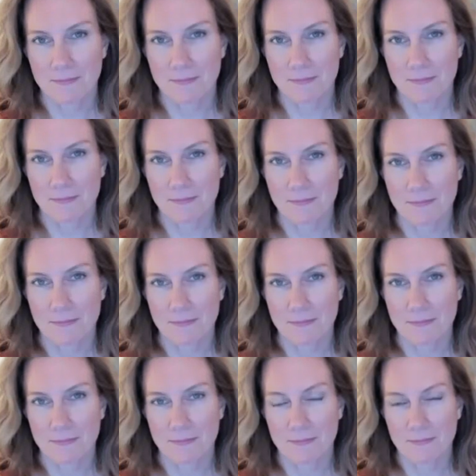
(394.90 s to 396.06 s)

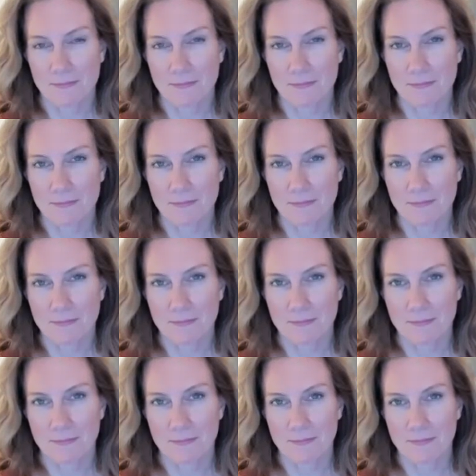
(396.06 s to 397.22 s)

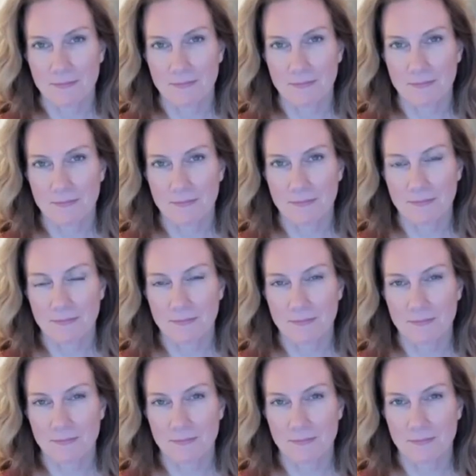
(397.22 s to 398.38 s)

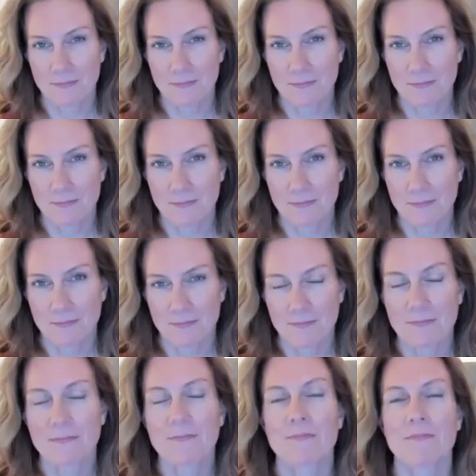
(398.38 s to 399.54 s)

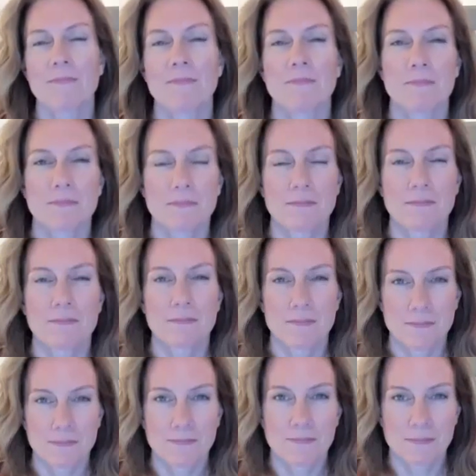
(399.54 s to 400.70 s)

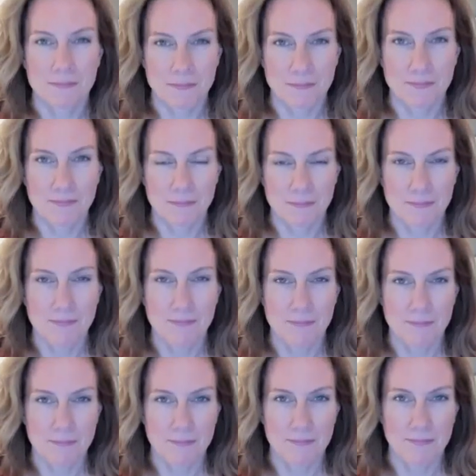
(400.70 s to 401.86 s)

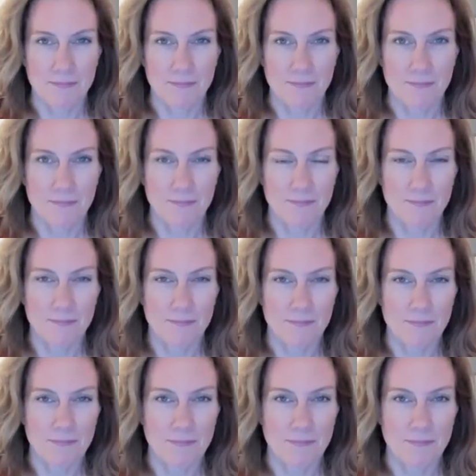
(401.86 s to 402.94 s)
(silent)